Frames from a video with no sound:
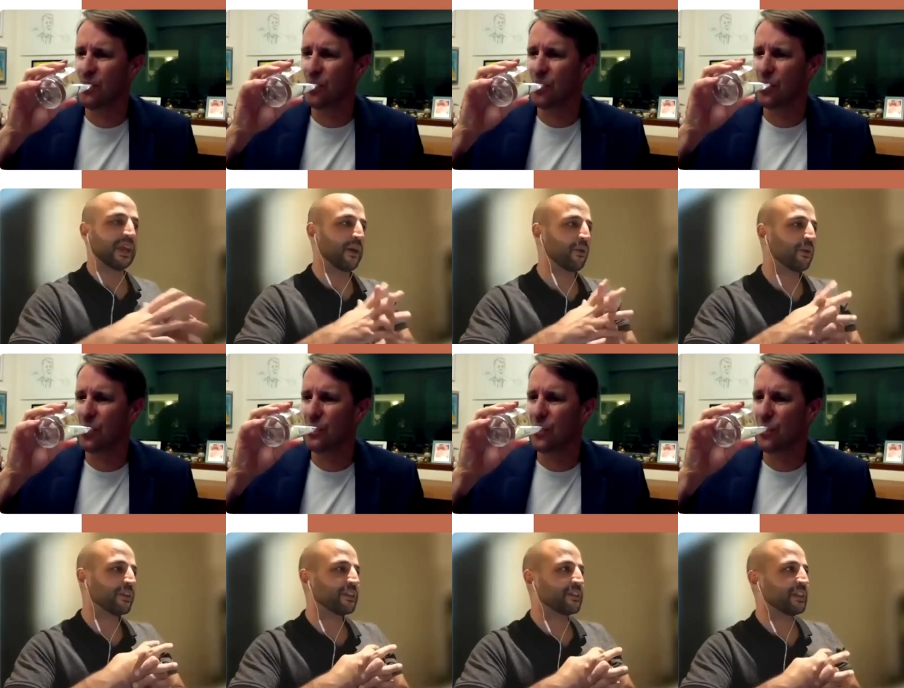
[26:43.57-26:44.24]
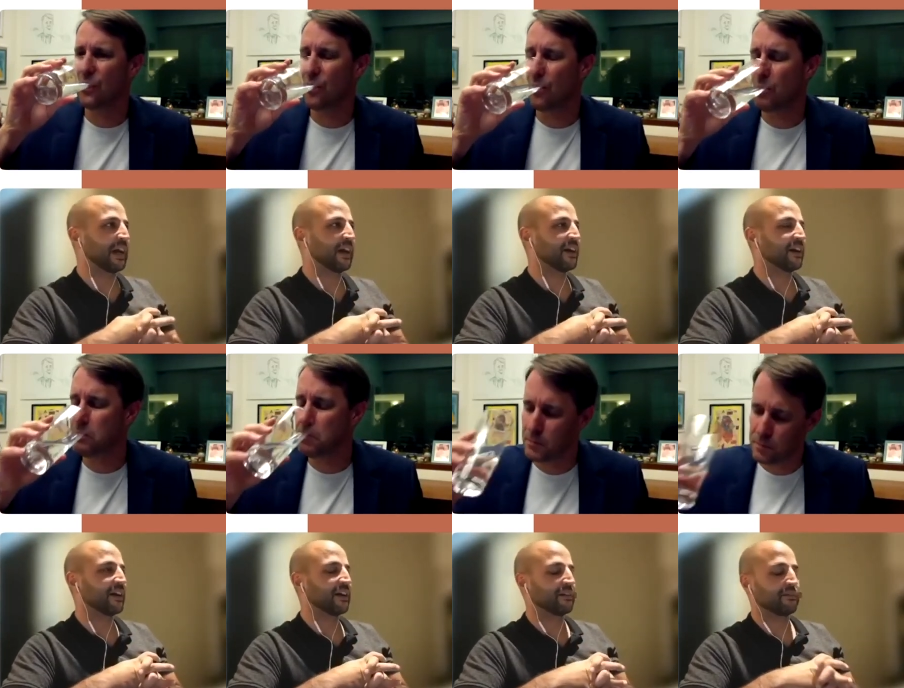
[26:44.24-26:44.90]
Speaker 1: I want to
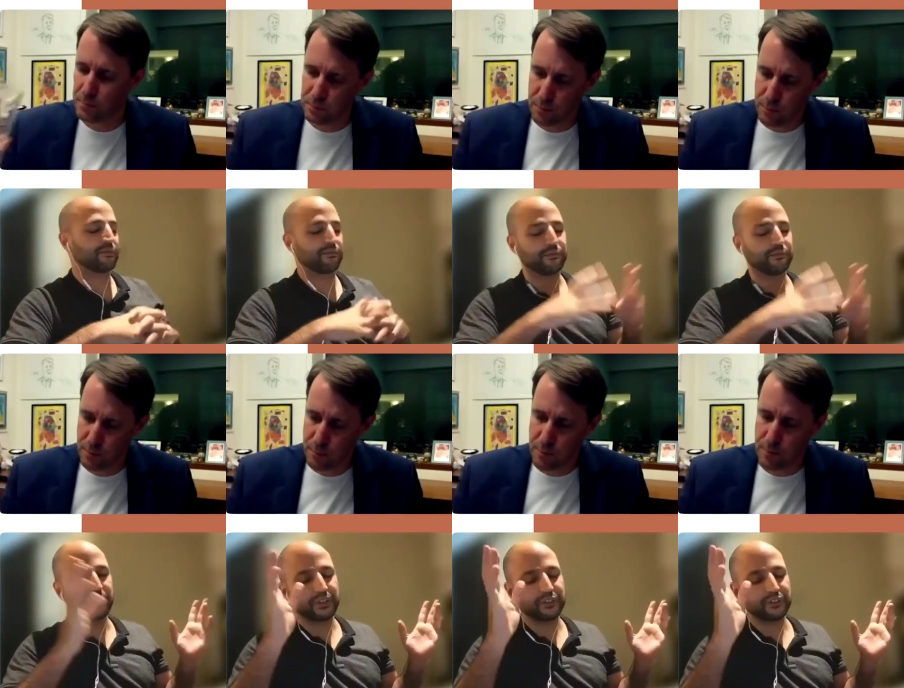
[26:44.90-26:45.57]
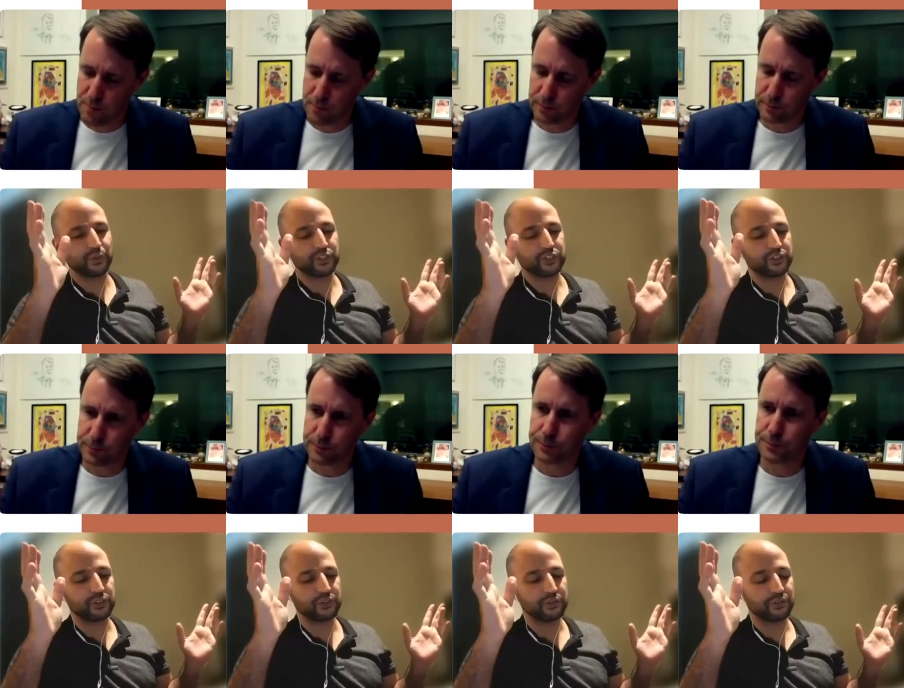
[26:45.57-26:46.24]
uh, switch
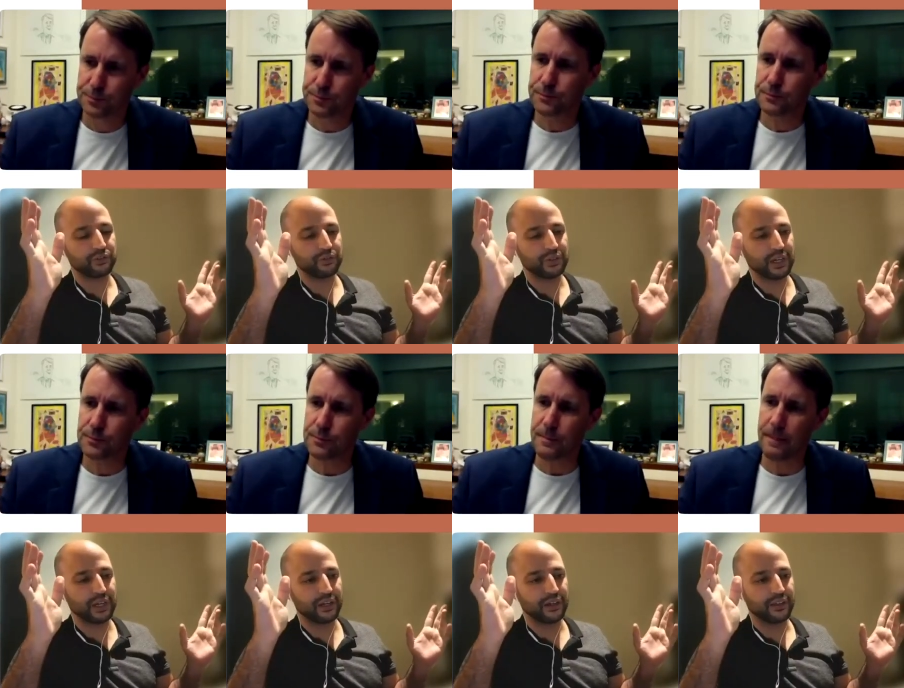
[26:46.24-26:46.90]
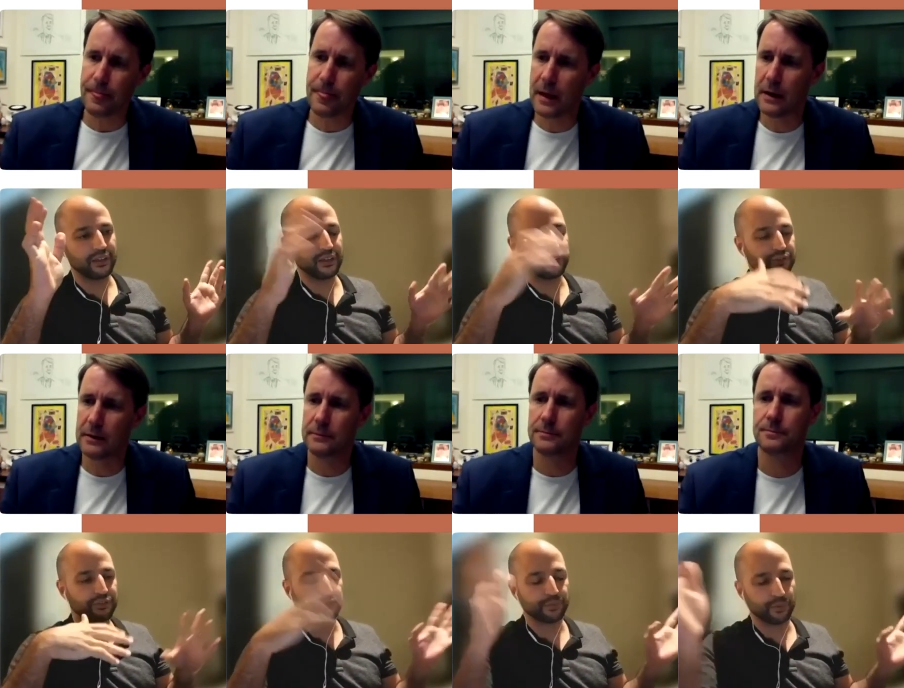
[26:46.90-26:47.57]
to uh, the
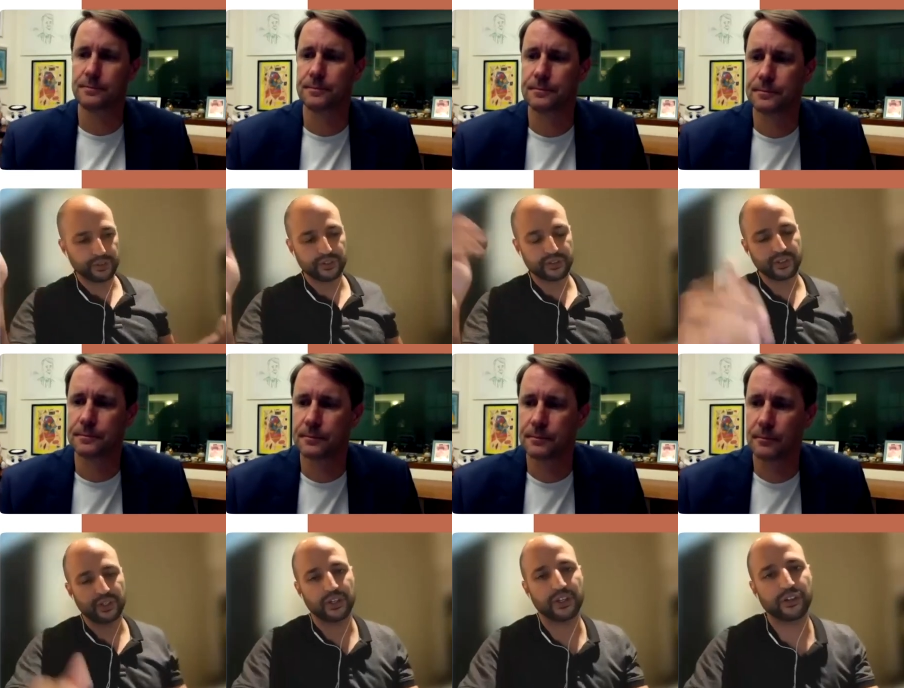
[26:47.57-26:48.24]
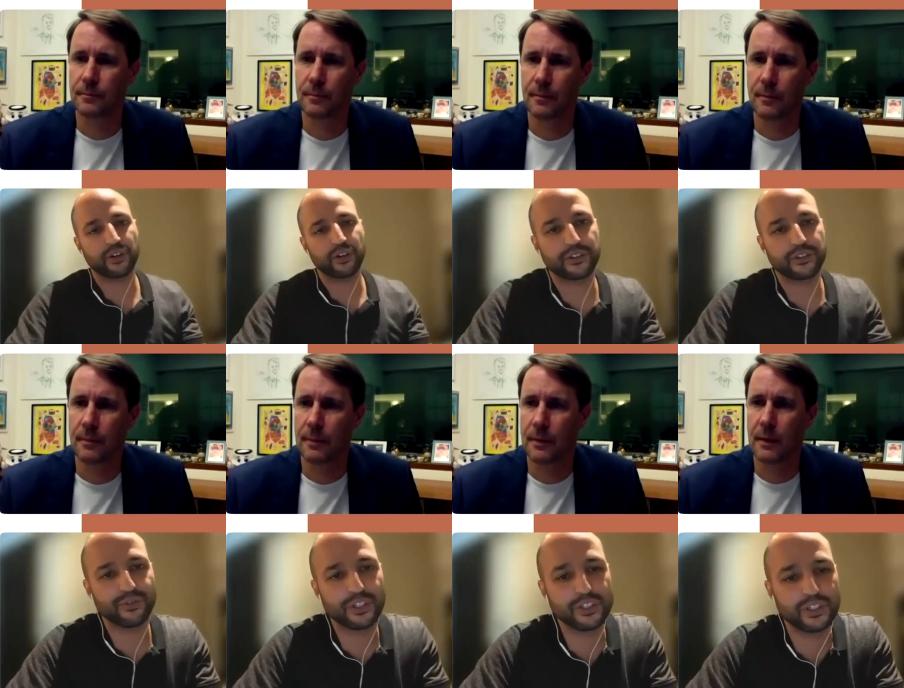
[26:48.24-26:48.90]
history of sports a- uh, across the
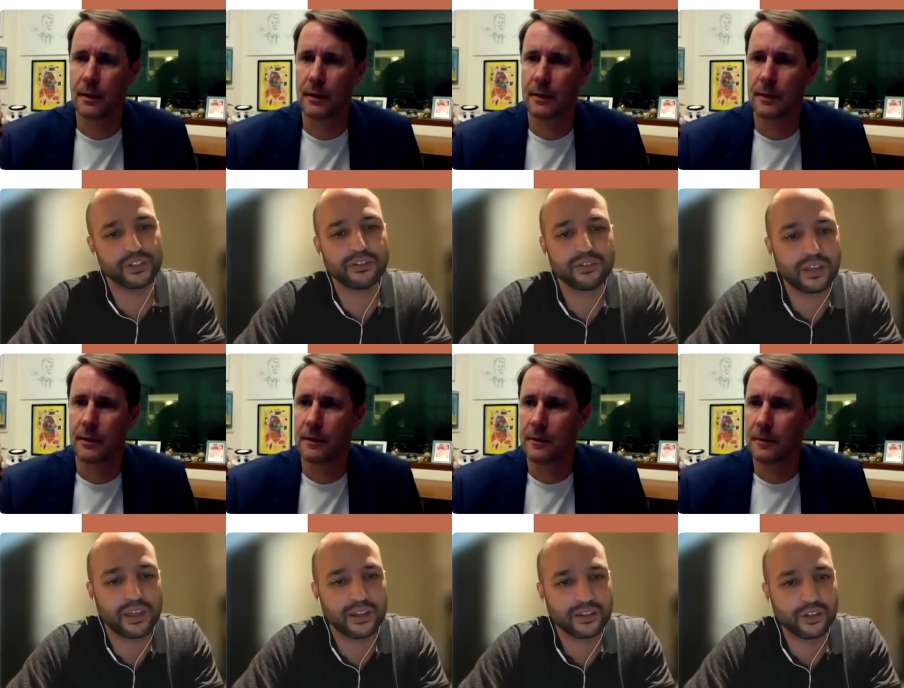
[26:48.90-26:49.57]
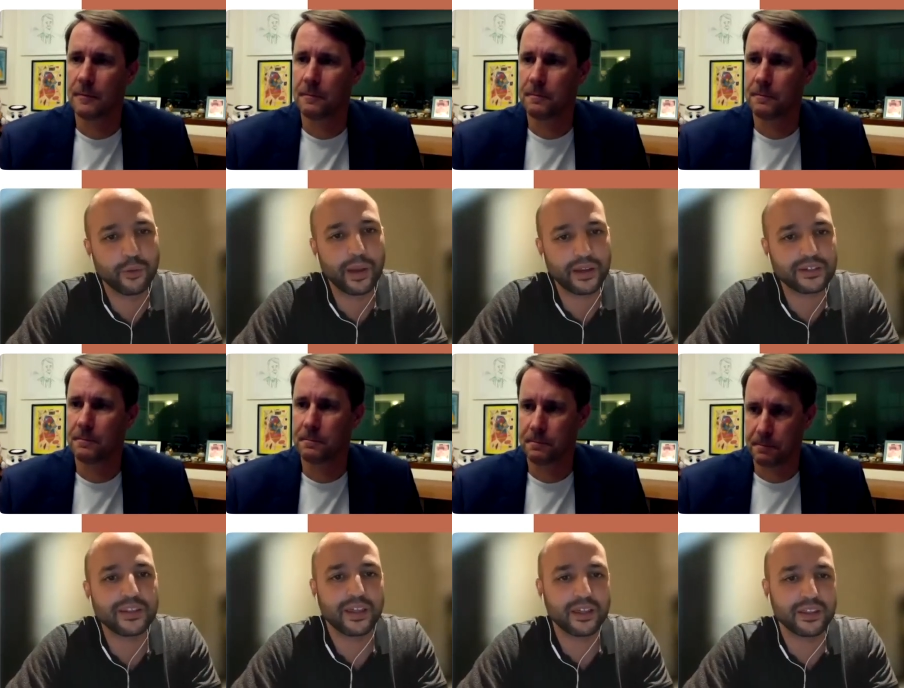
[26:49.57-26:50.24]
region and go back
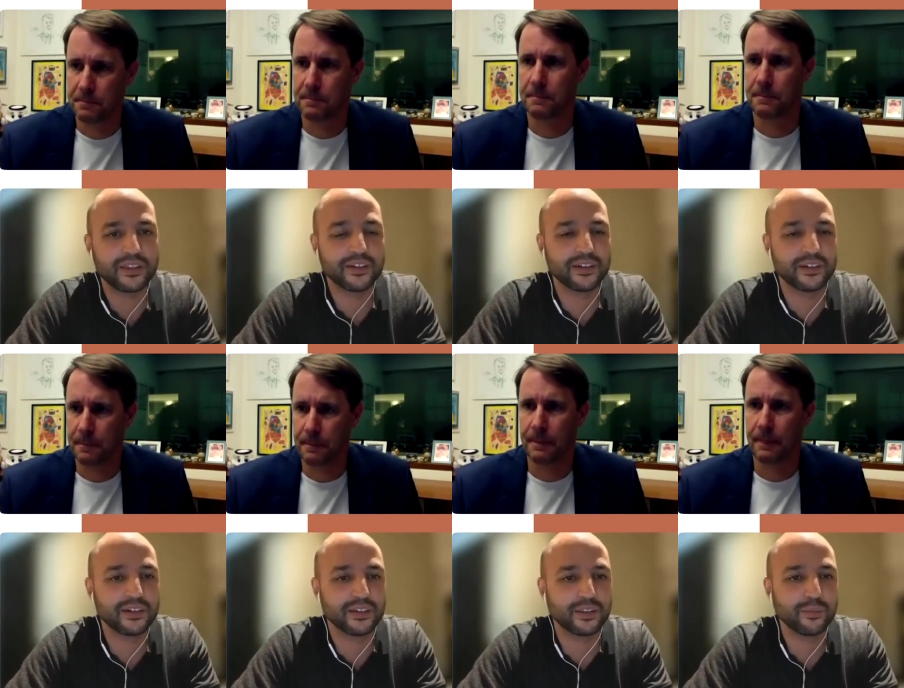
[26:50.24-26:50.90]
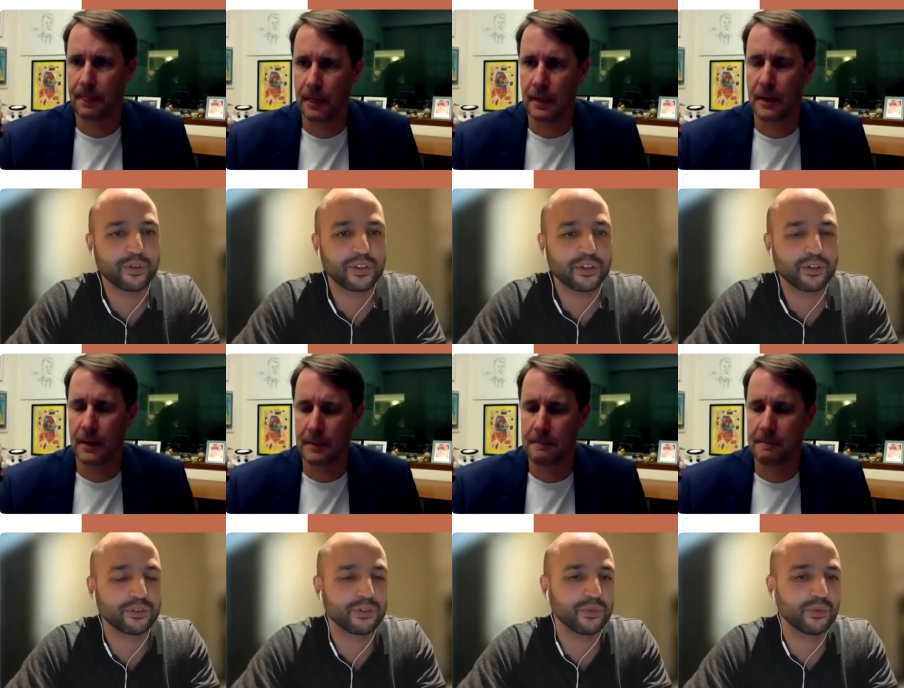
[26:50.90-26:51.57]
to that the the book that
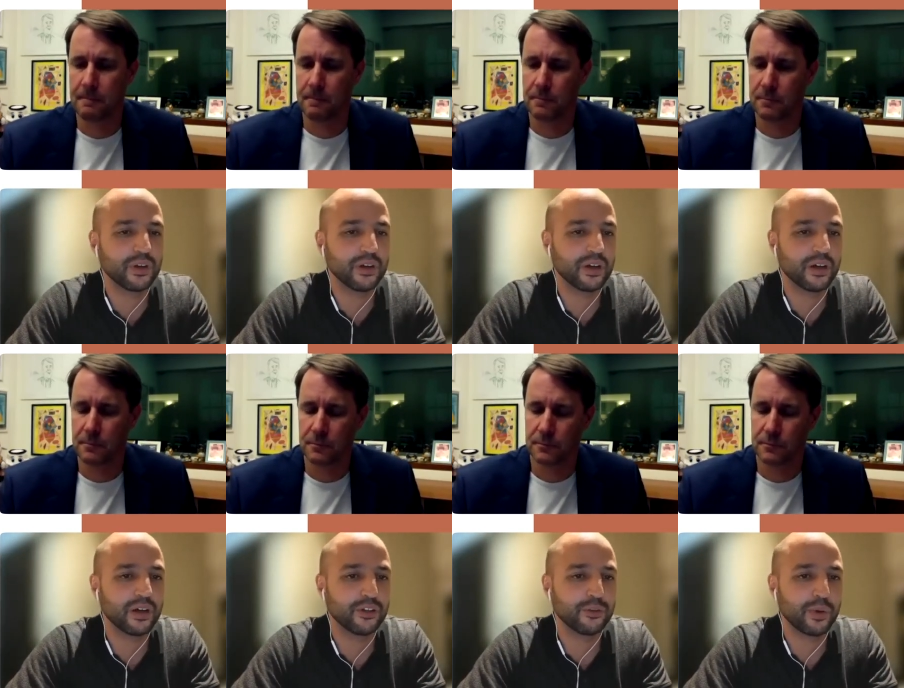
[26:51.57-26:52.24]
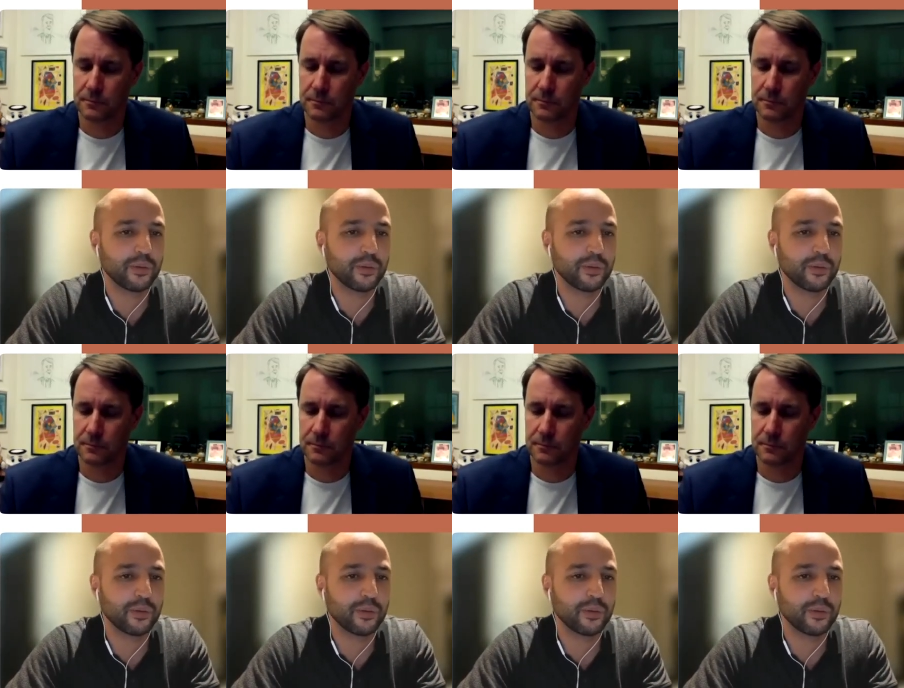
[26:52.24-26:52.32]
you uh, you